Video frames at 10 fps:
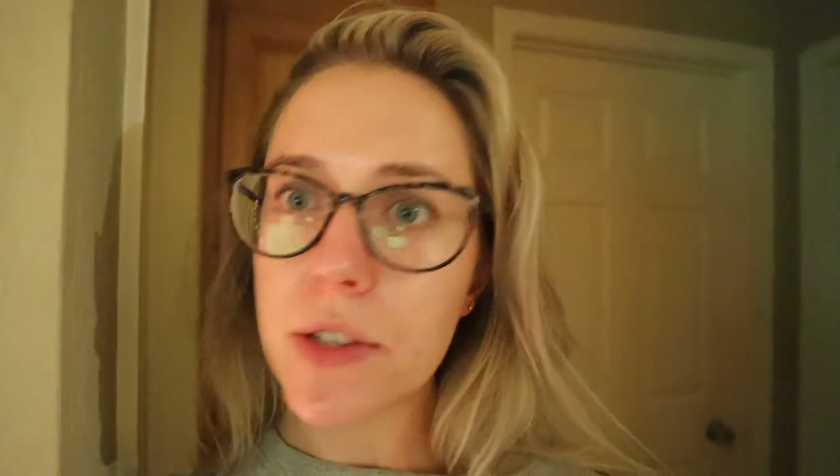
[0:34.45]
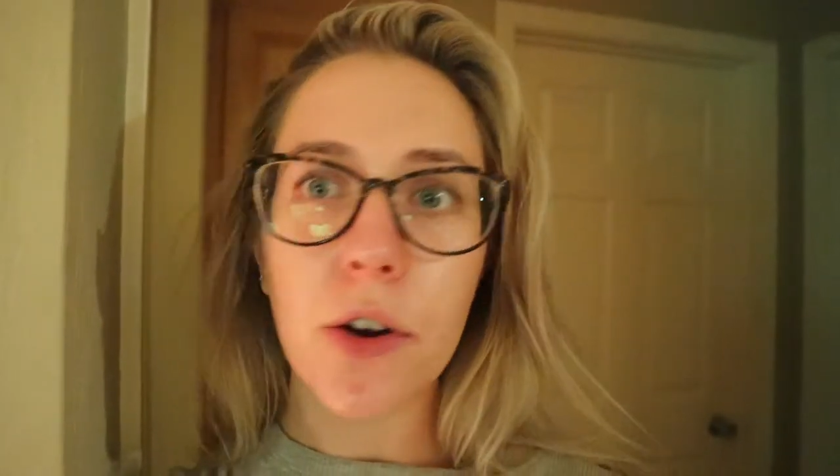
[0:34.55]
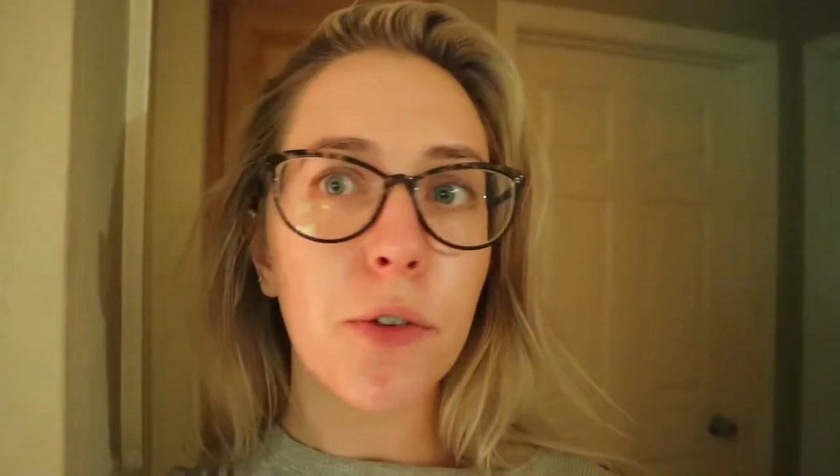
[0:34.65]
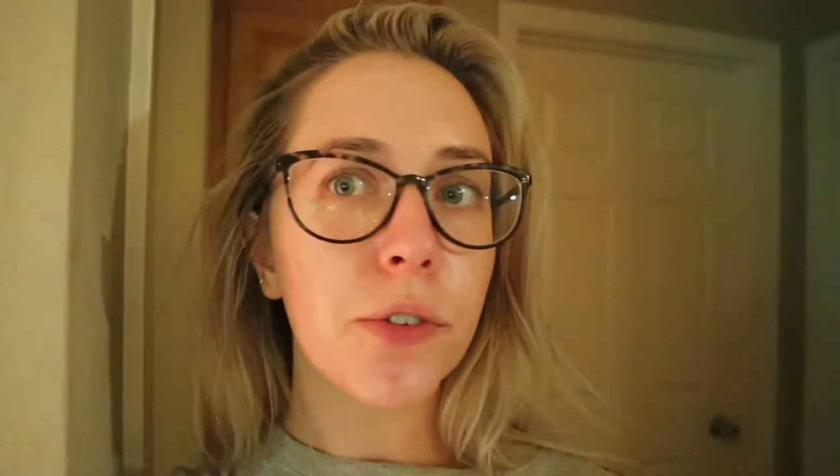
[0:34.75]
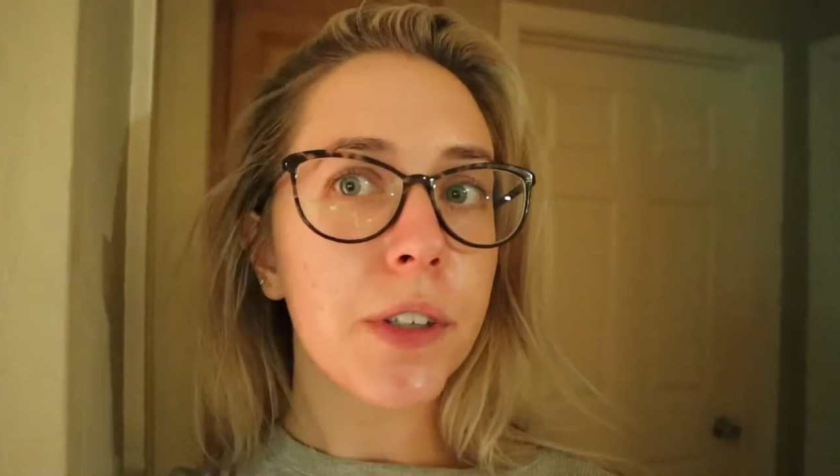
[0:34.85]
so
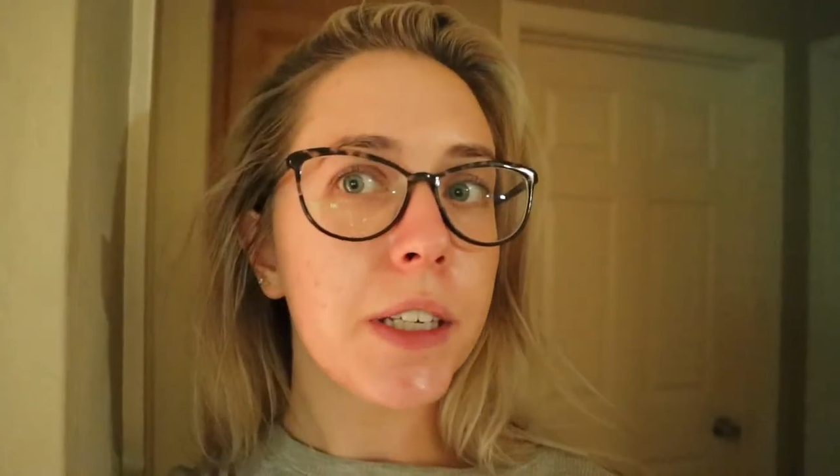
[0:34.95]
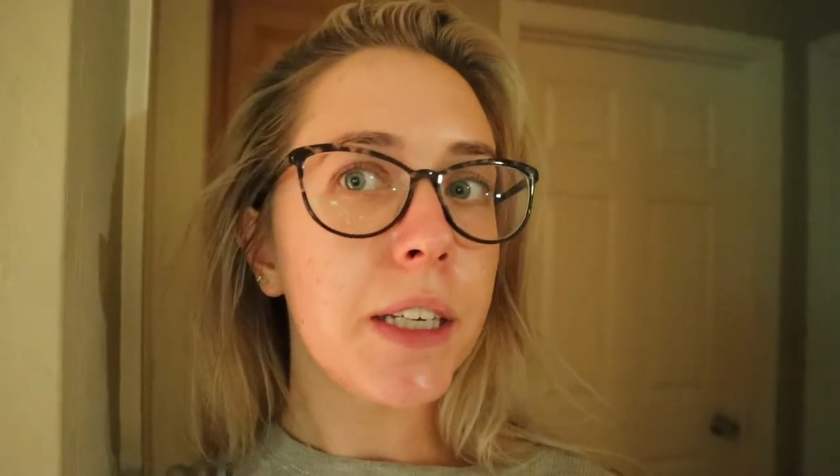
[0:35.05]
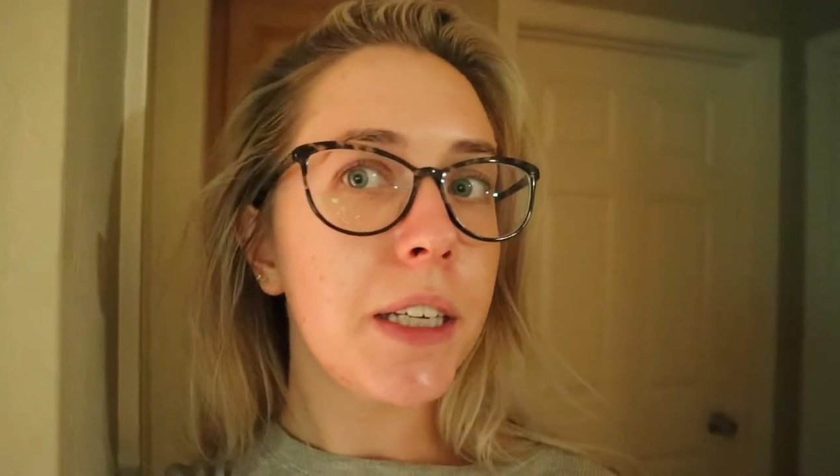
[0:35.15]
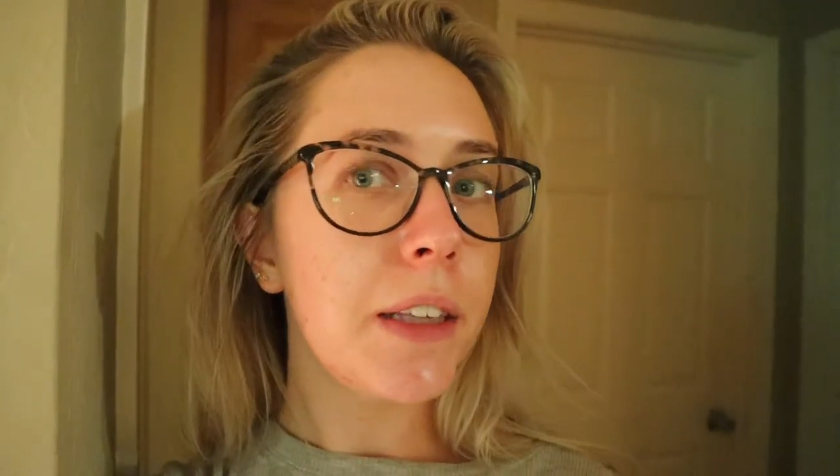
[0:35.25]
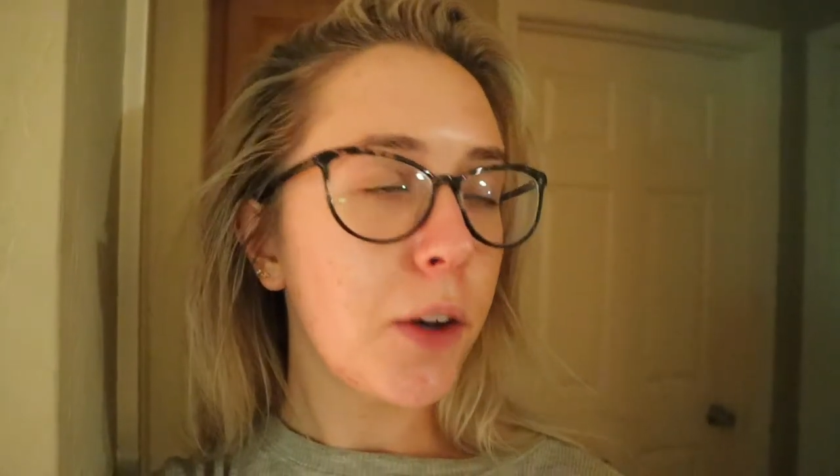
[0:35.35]

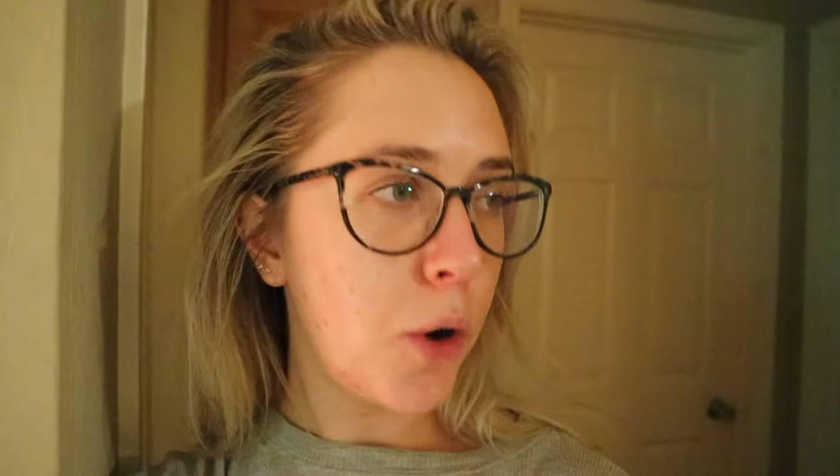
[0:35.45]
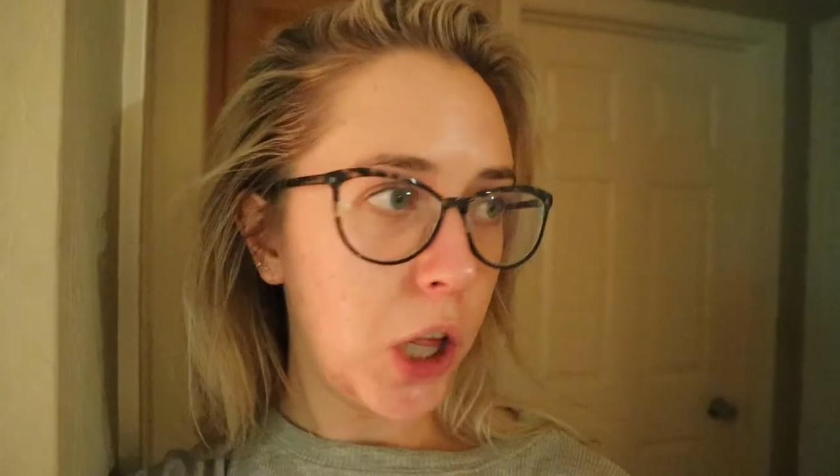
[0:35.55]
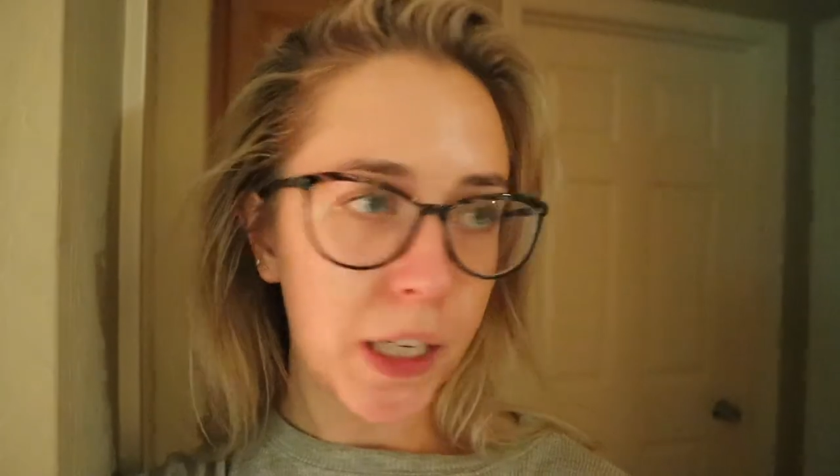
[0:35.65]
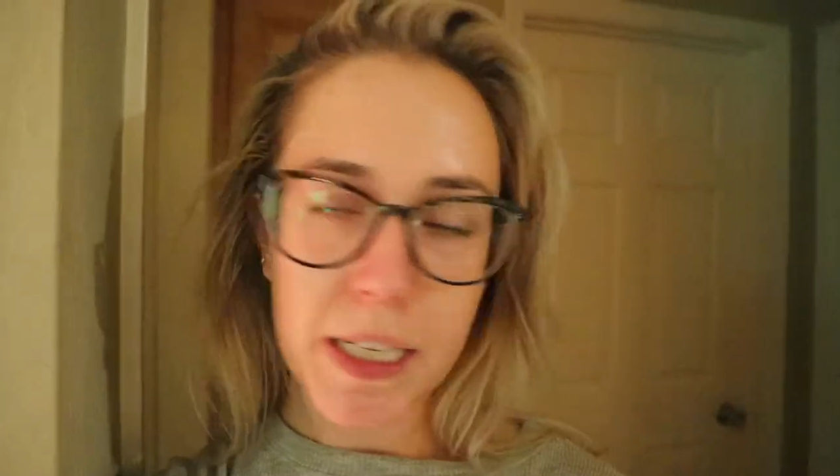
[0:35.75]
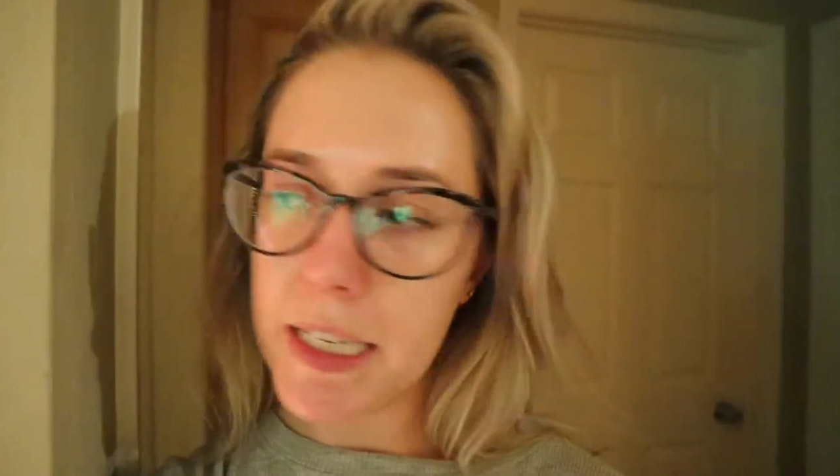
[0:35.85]
hopefully the
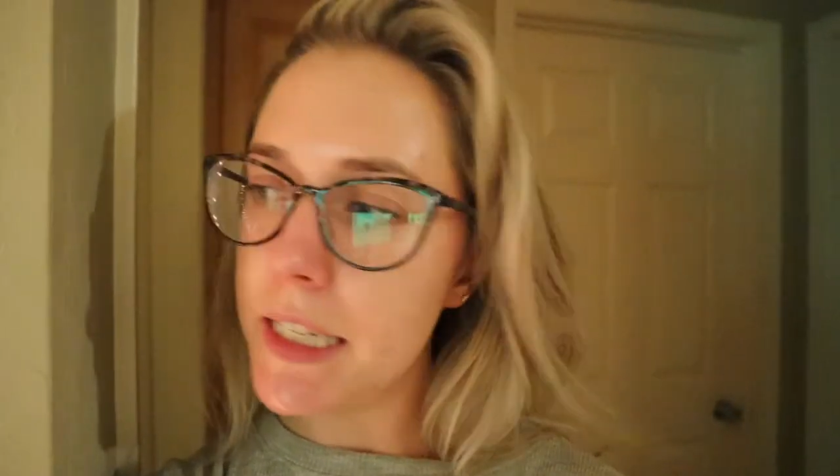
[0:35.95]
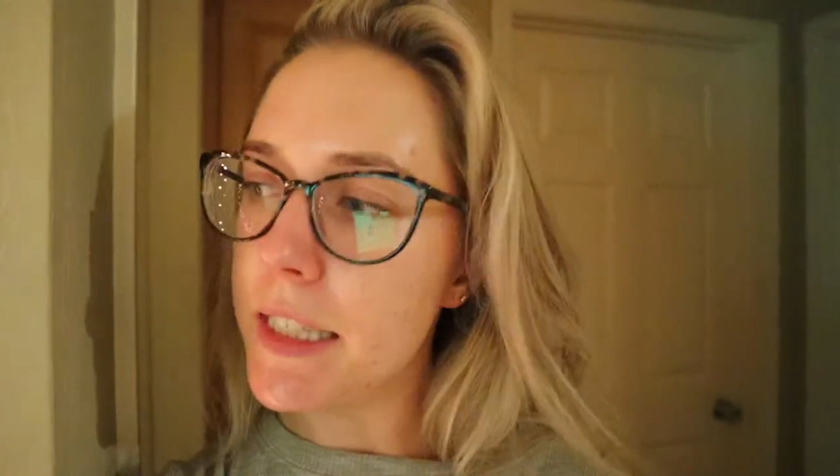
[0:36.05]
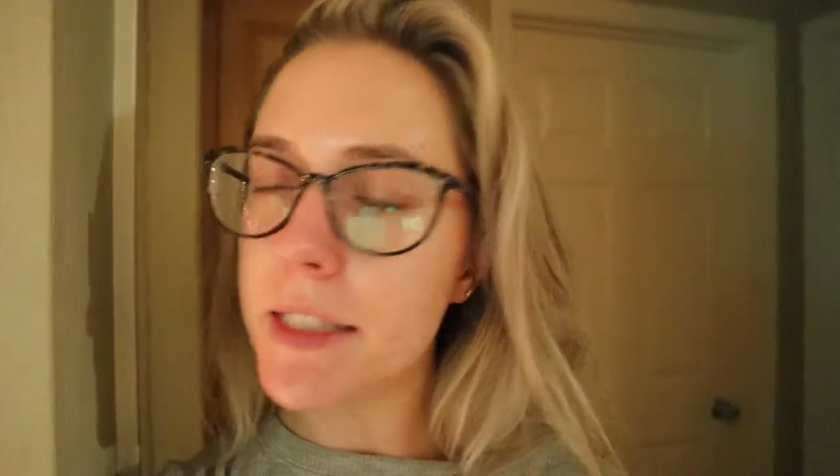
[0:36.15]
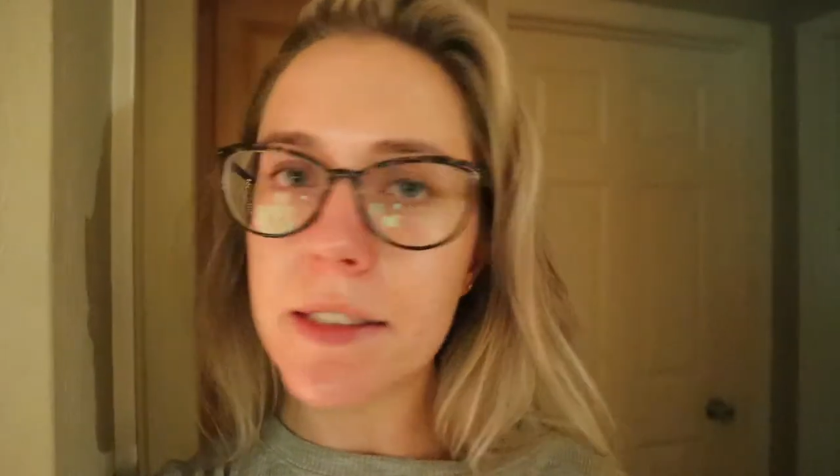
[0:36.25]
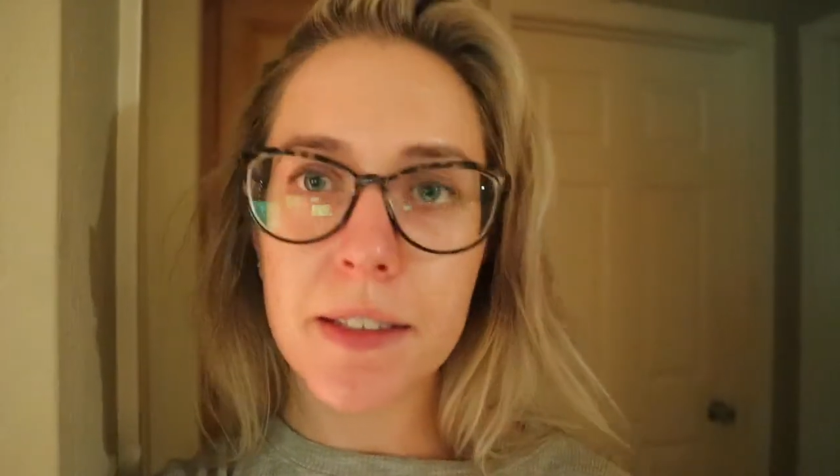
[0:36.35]
quality
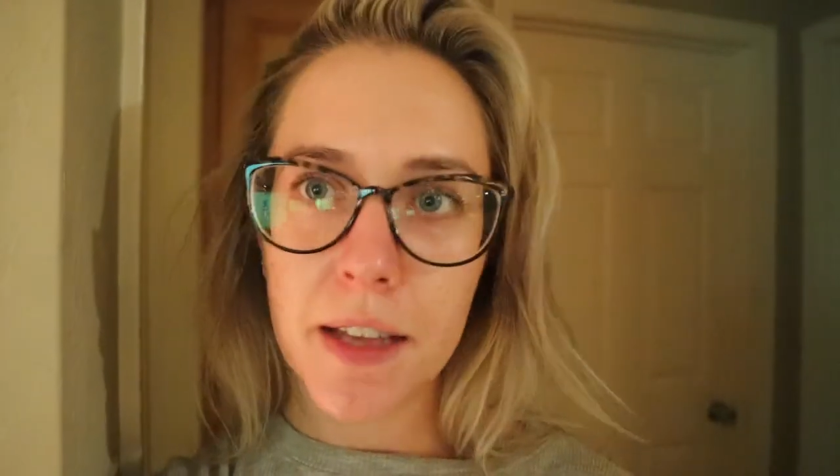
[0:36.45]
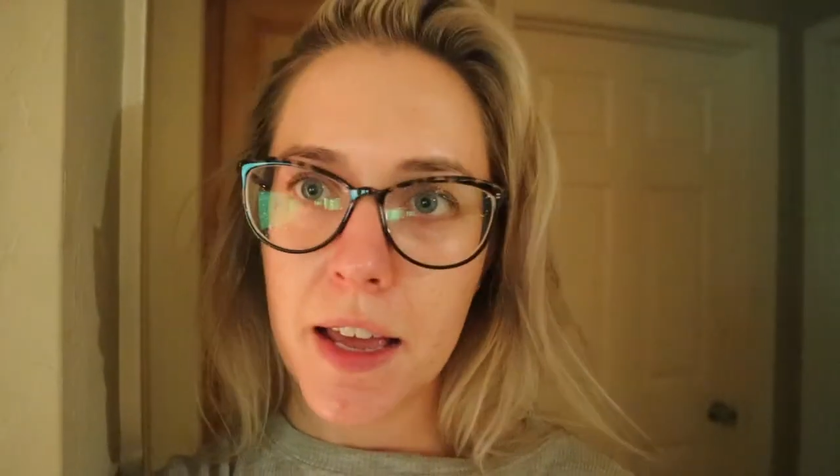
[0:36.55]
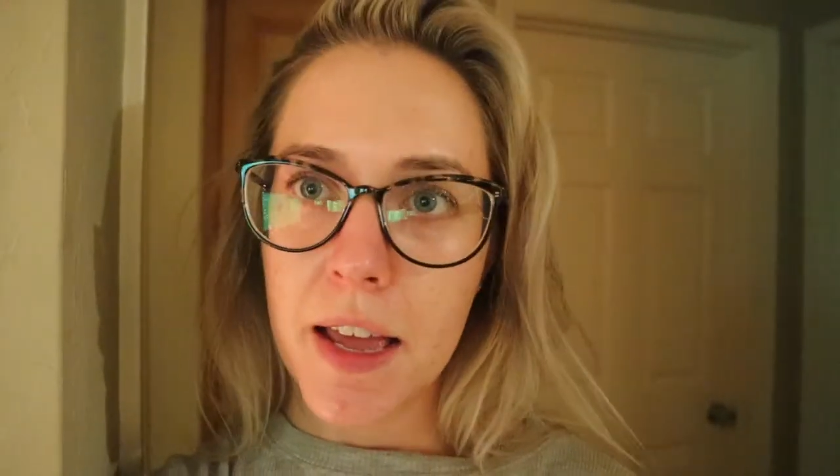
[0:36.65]
is